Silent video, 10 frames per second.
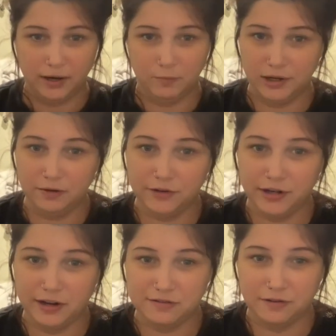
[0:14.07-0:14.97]
went over
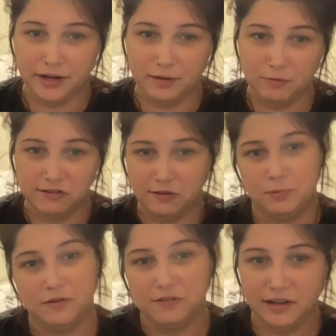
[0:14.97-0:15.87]
yesterday was the
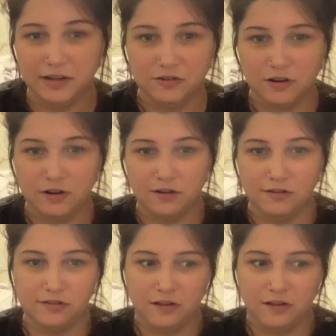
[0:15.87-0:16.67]
procedures,